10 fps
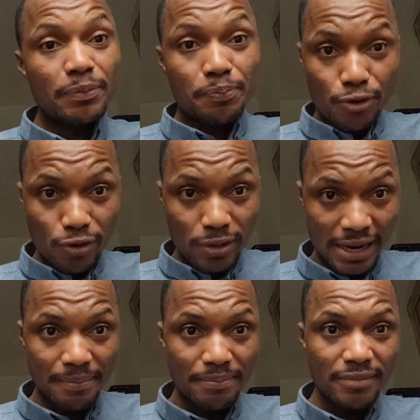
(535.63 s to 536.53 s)

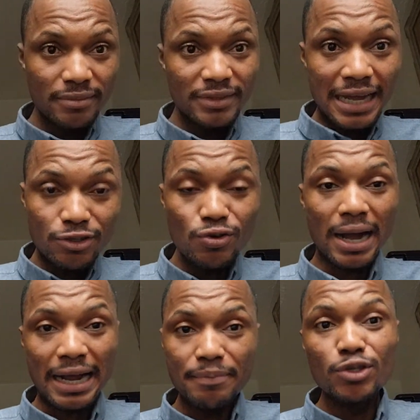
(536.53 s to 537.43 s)
program that you are
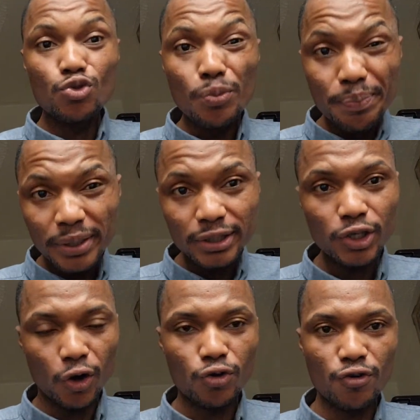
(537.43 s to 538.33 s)
coming to build
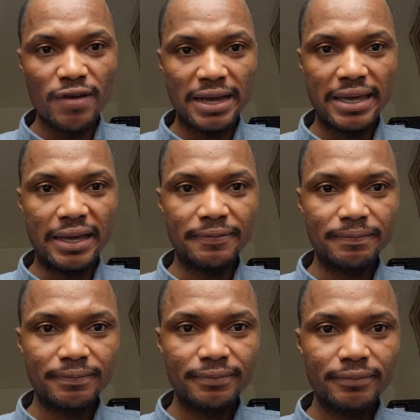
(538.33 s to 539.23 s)
on over here.
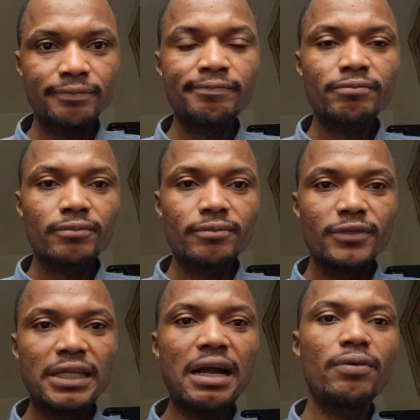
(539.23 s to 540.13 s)

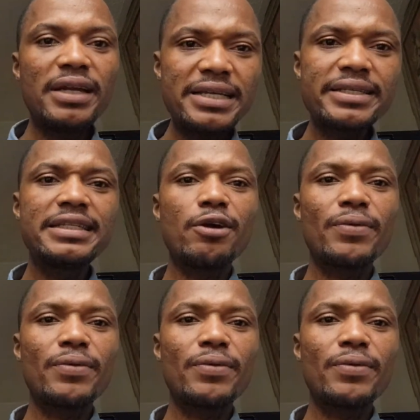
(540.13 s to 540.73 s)
Now, let's see the